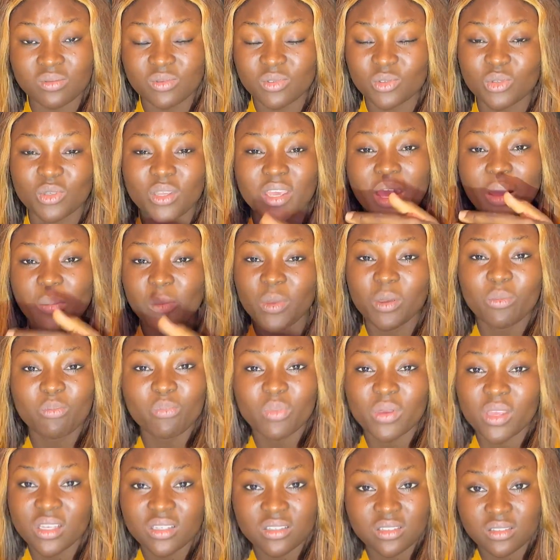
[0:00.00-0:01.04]
to get me
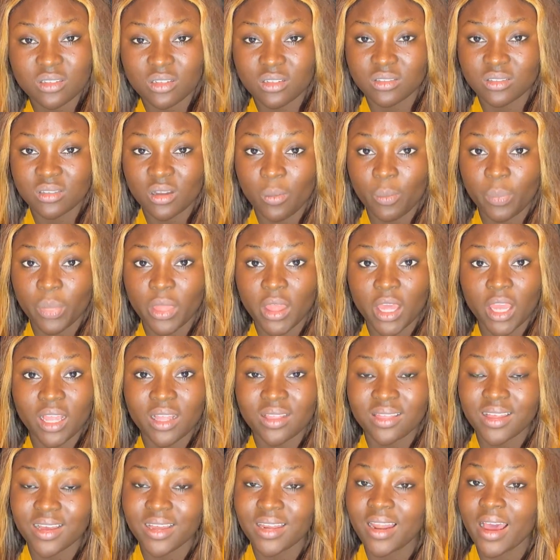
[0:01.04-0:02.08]
pieced or something
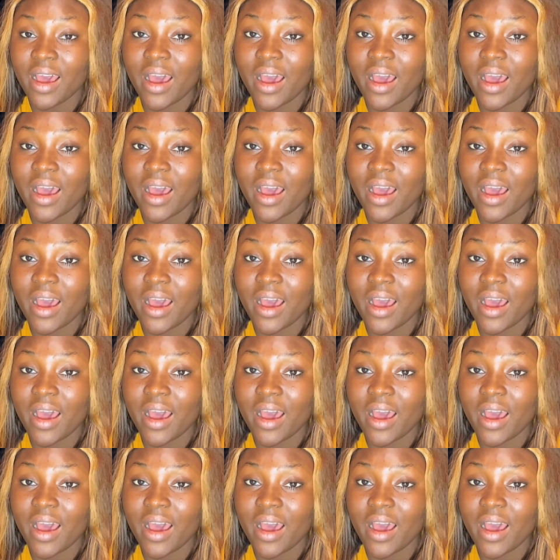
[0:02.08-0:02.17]
then